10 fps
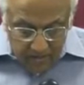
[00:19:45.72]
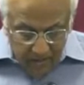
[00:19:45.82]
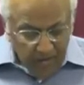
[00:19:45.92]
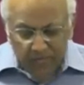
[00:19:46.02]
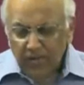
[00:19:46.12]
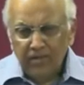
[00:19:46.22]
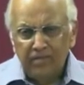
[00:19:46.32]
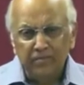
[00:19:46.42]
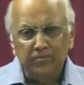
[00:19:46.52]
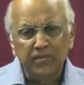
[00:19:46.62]
Have you ever heard
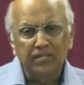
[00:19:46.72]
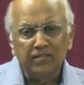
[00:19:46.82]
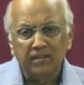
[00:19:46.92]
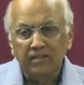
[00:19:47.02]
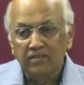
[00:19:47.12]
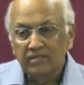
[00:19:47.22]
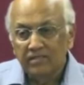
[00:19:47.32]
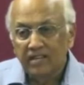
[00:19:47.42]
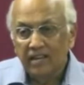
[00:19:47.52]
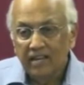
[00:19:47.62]
of a preacher trying to
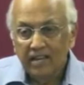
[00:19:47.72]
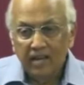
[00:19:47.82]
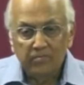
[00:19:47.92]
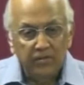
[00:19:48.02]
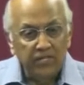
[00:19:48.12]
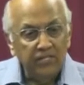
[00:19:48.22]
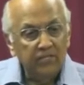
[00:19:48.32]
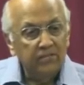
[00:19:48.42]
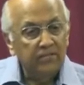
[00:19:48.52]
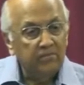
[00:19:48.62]
say, I'm preaching
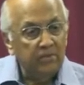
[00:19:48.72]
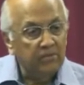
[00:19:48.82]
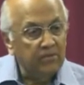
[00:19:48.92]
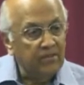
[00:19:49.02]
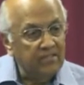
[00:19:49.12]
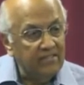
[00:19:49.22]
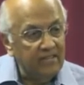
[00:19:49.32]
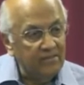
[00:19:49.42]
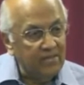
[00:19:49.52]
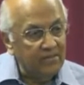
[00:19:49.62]
so that people don't
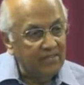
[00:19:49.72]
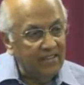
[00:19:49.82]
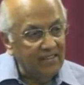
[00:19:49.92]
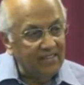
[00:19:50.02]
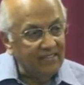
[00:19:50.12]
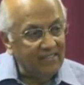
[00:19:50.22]
understand what I'm saying?